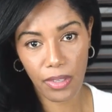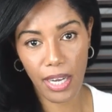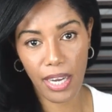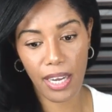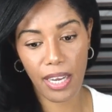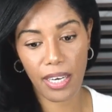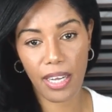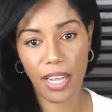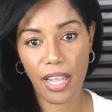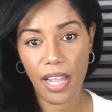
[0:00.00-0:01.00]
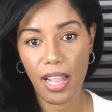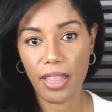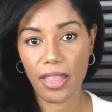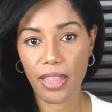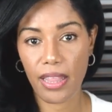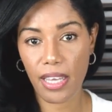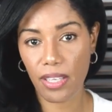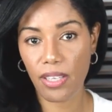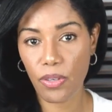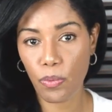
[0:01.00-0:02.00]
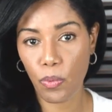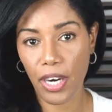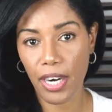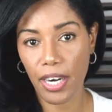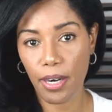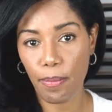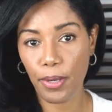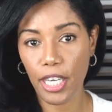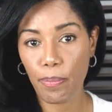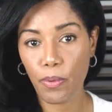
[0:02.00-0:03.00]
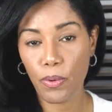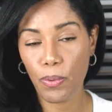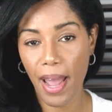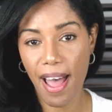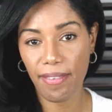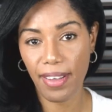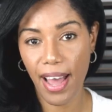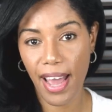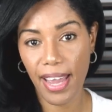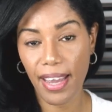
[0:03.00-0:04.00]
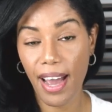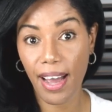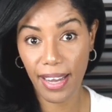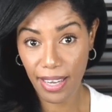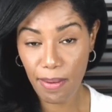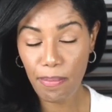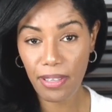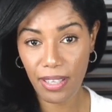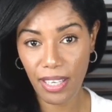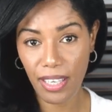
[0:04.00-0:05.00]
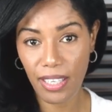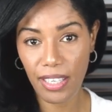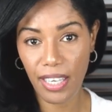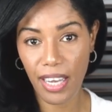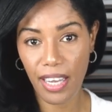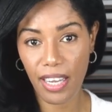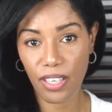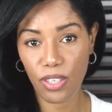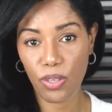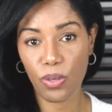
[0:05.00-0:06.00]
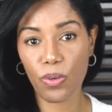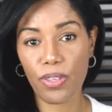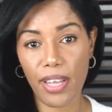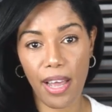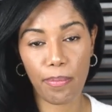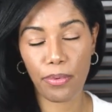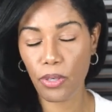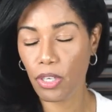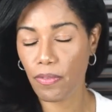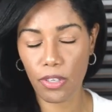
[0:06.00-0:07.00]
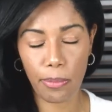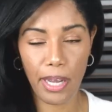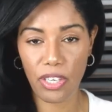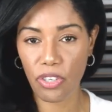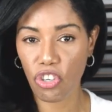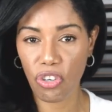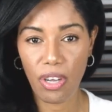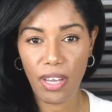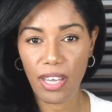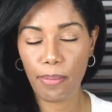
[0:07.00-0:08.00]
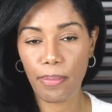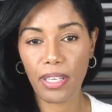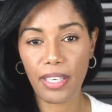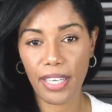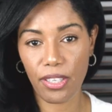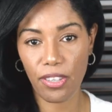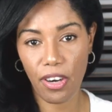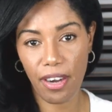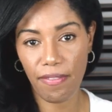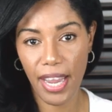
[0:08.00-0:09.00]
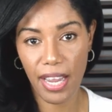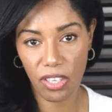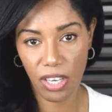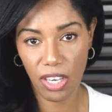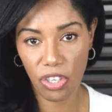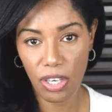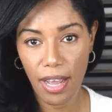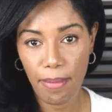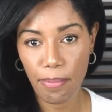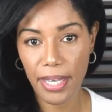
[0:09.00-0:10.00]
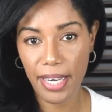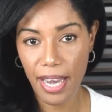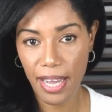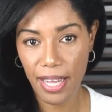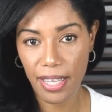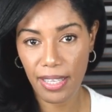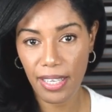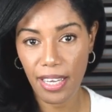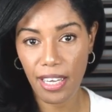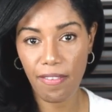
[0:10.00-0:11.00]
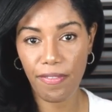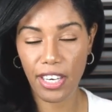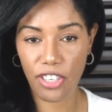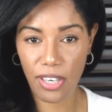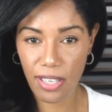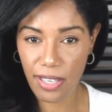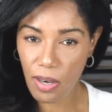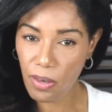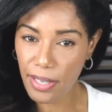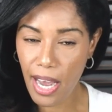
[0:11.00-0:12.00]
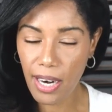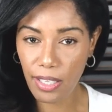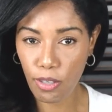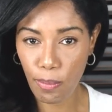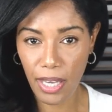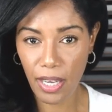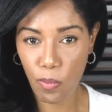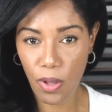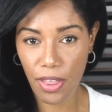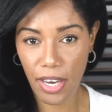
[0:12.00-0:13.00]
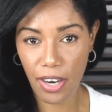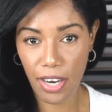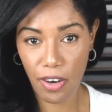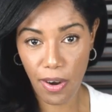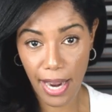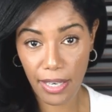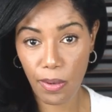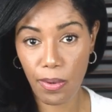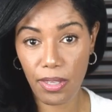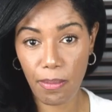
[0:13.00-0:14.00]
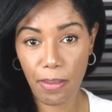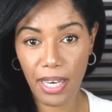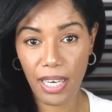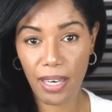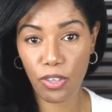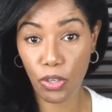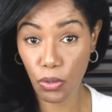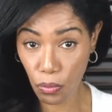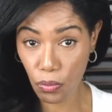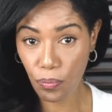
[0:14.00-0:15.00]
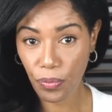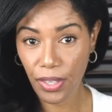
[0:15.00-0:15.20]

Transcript: And this is where people who have high empathy can use that beautiful, special ability to their advantage. Because if they just settle down a little bit when they're interacting with somebody new